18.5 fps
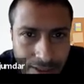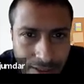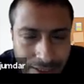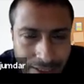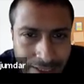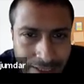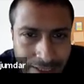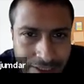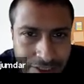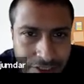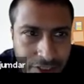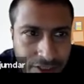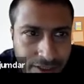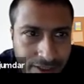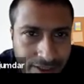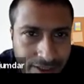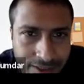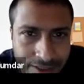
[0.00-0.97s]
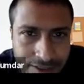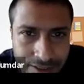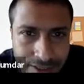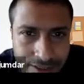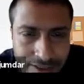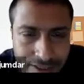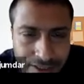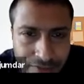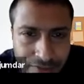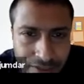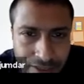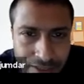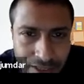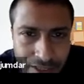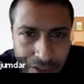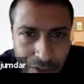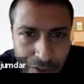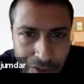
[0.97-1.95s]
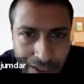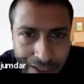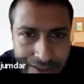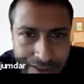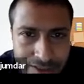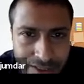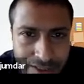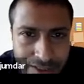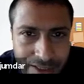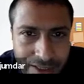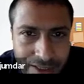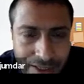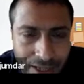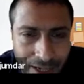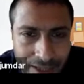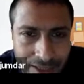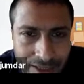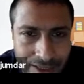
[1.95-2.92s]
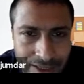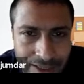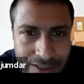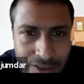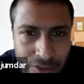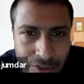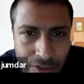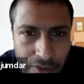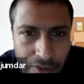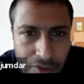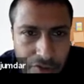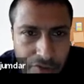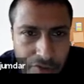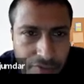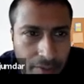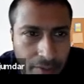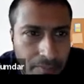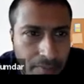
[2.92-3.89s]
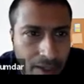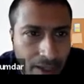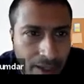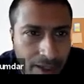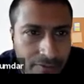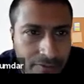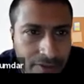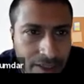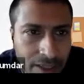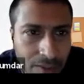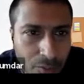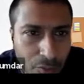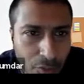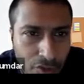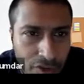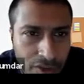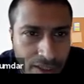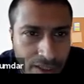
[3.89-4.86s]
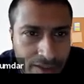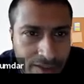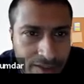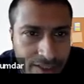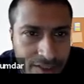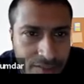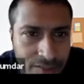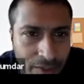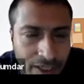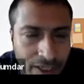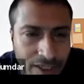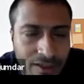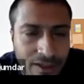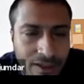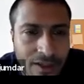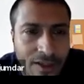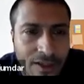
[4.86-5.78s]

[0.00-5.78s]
each such heavy hitter node has degree at least square root of m, and if there are more than these many,